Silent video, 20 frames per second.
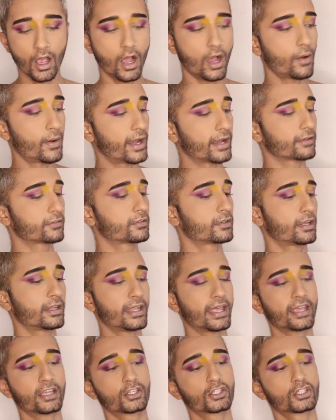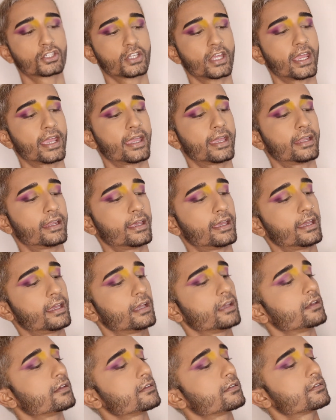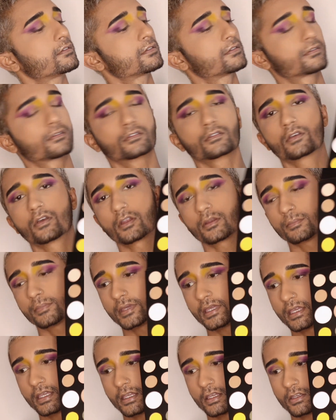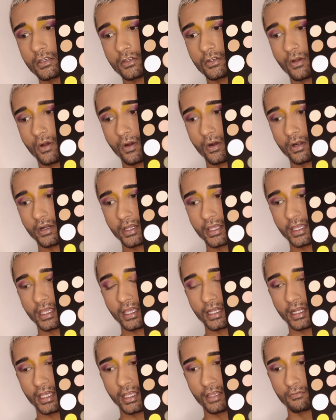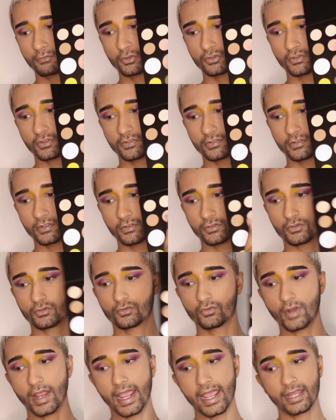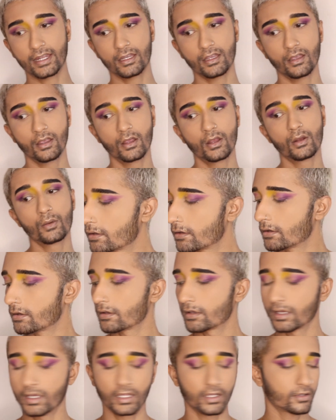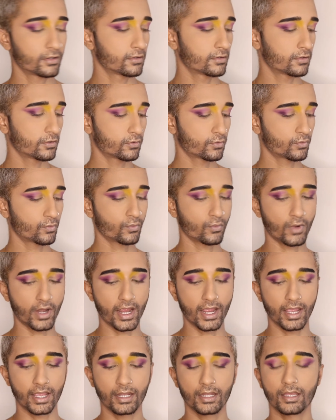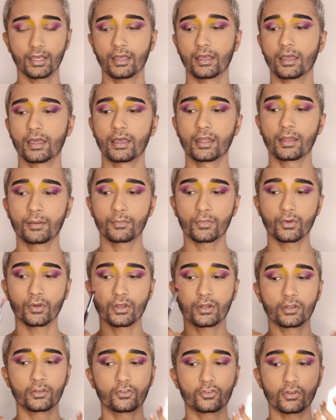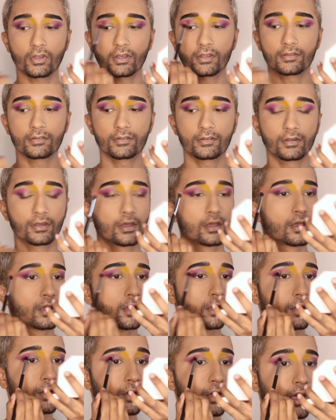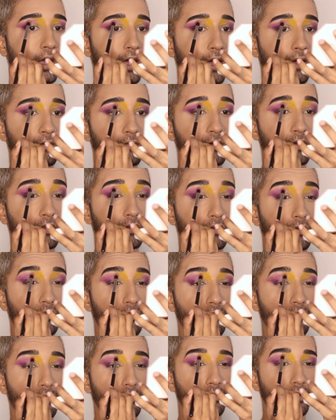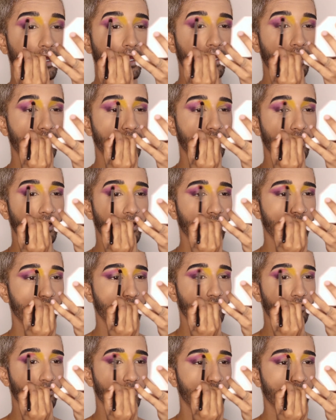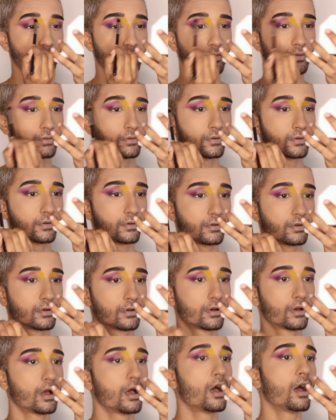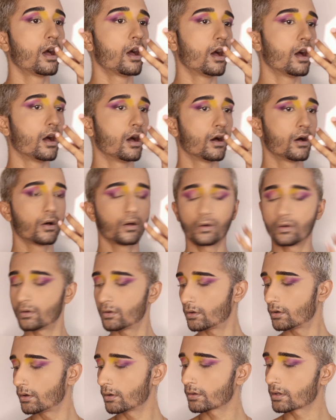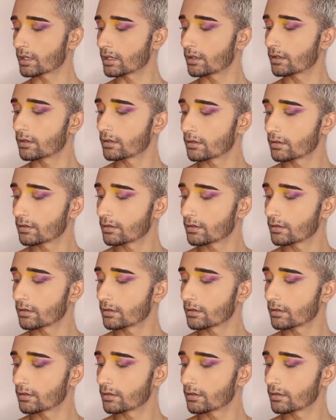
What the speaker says: Alright, so the next shade is gonna be You're Kidding, which is this red. In this red, and I'm gonna just have it right next to. Oh, okay.